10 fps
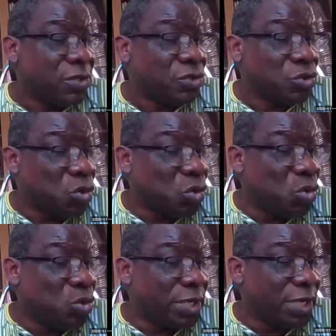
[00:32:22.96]

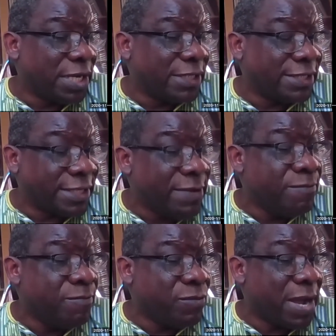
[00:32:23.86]
So the
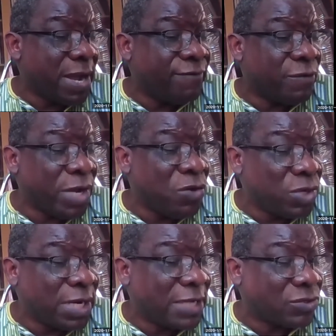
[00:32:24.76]
team, we
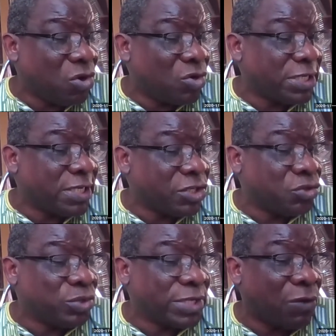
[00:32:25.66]
look at all the
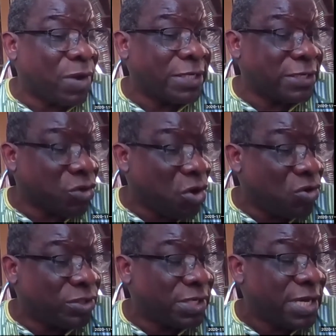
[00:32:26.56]
issues that were
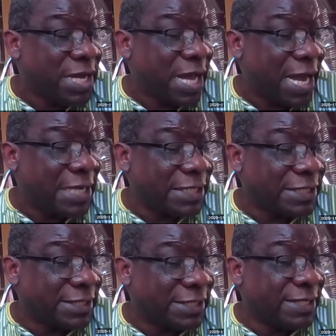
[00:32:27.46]
discussed, and
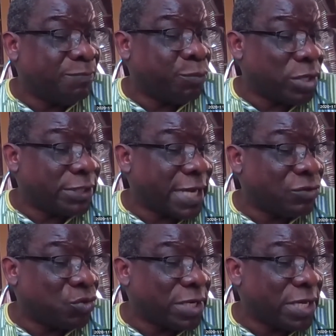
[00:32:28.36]
it boils
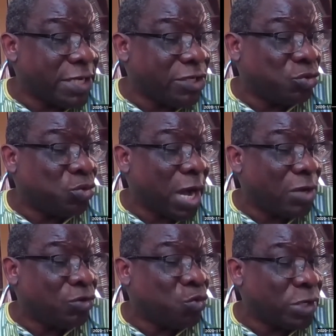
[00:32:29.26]
down to the issue,
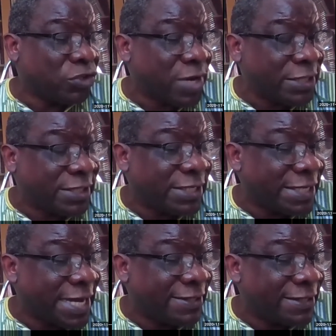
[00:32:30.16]
how do we
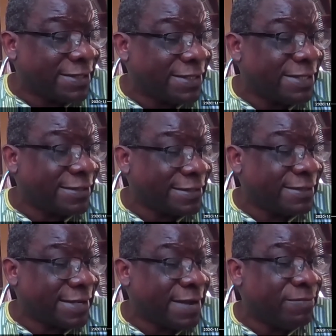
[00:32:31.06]
strengthen the existing
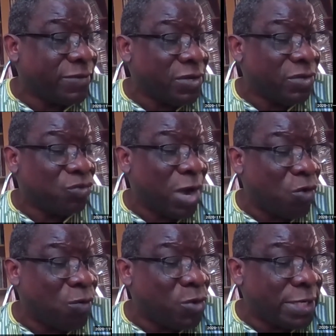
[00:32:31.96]
system to
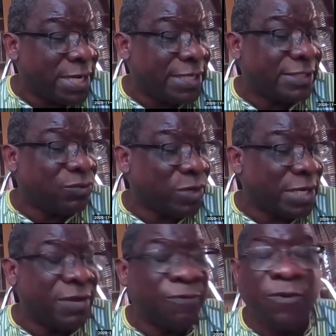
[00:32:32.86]
accommodate
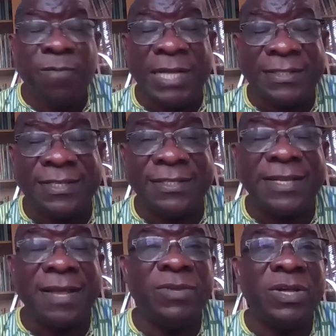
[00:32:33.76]
within the formal
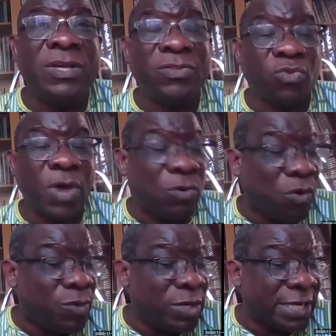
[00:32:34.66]
system, to
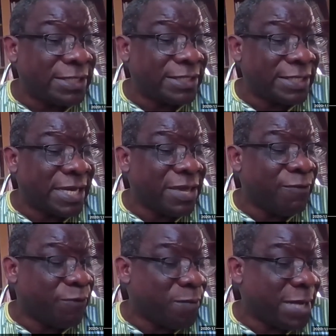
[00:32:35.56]
accommodate the
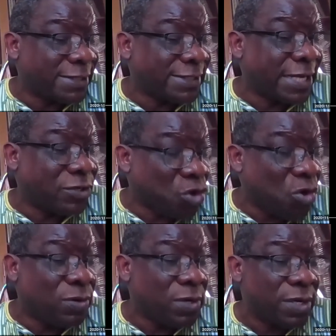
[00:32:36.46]
informal
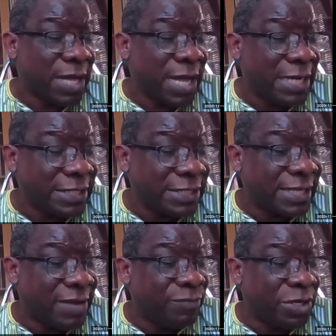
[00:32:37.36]
sector, and
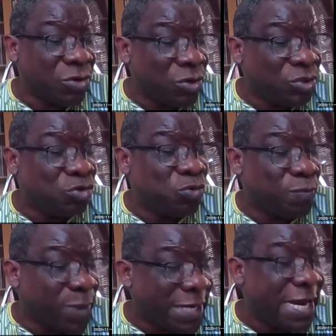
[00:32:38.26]
this can be done
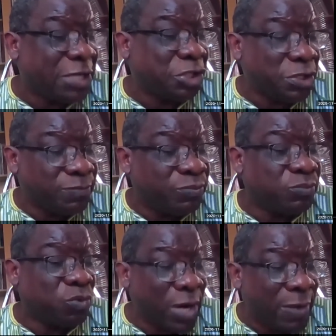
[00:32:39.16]
through partnership,
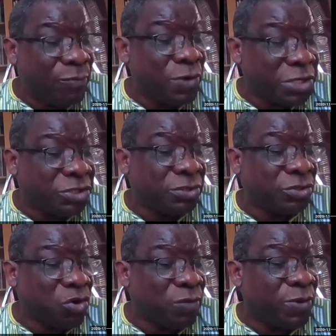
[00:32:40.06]

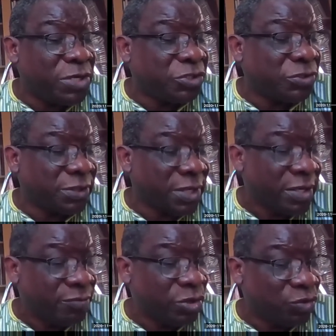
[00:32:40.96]
collaboration, cooperation
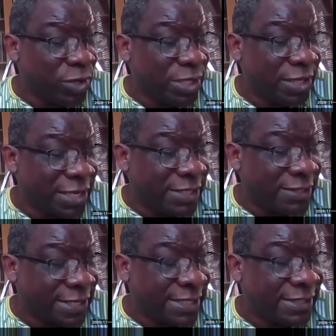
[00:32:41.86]
between the
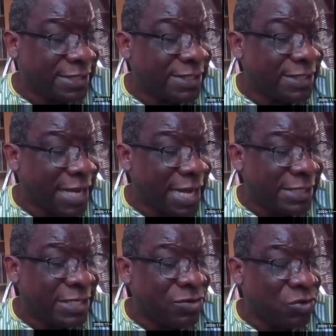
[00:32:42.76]
state
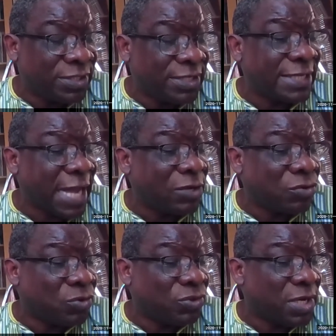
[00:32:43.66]
and the non-state
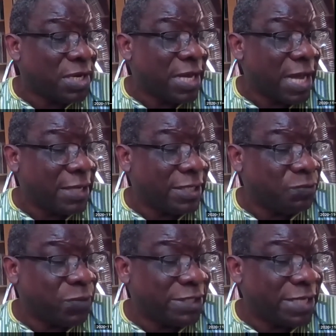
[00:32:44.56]
actors,
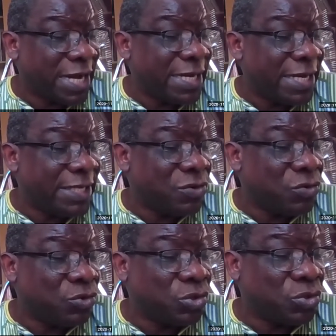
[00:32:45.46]
especially
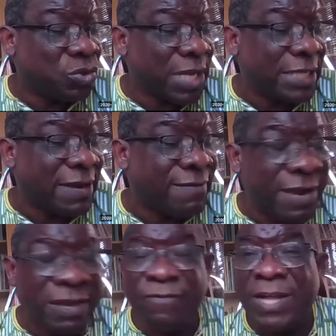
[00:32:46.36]
those that are
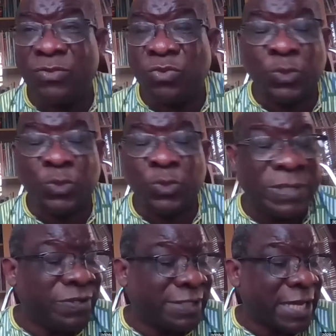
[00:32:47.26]
relevant to
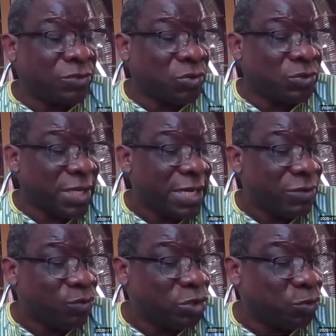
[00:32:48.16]
specific sectors,
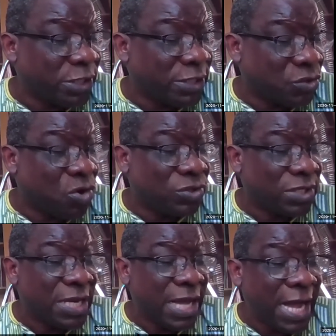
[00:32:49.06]
which we
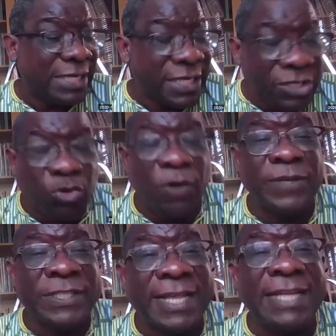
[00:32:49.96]
discuss. And the issue
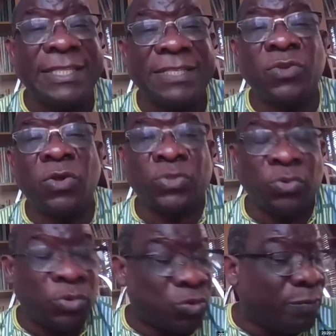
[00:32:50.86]
of incentives
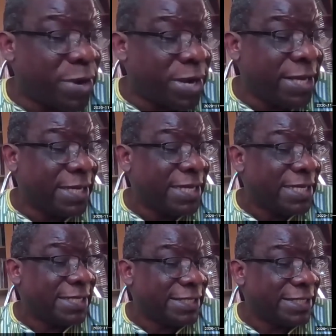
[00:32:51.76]
also to bring
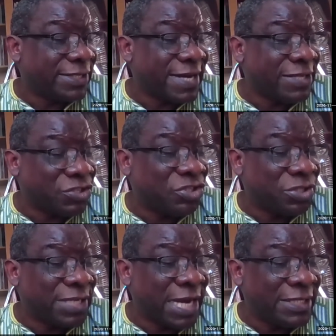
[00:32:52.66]
this
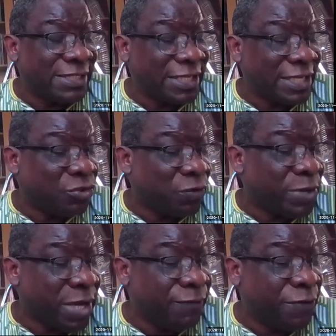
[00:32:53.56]
transition and the change
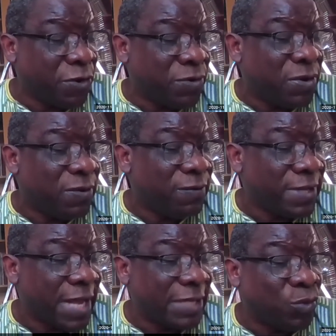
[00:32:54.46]
of behavior
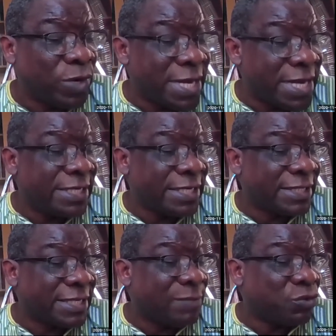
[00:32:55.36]
that we need
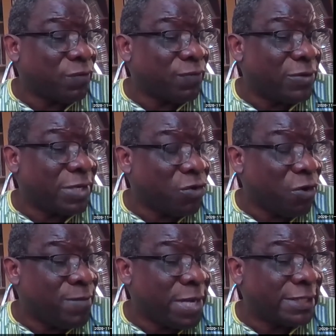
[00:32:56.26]
in terms of how the
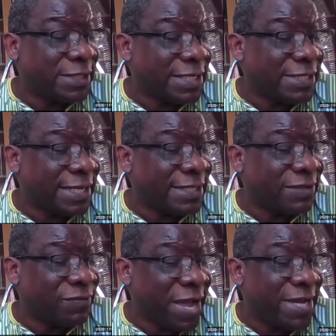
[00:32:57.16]
government
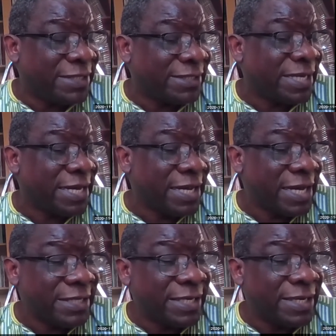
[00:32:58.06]
incentivize
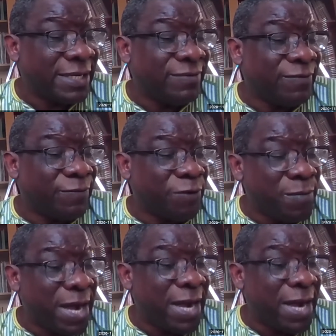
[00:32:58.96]
the
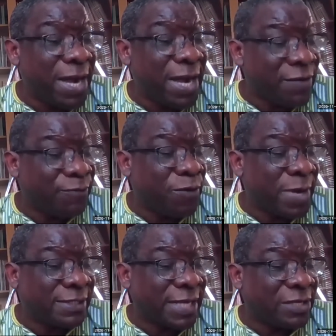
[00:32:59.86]
formal or
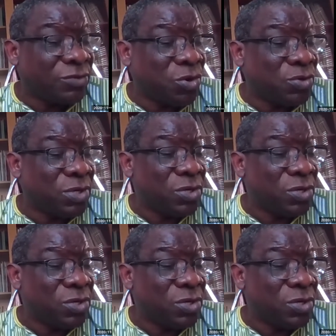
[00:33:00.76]
informal sector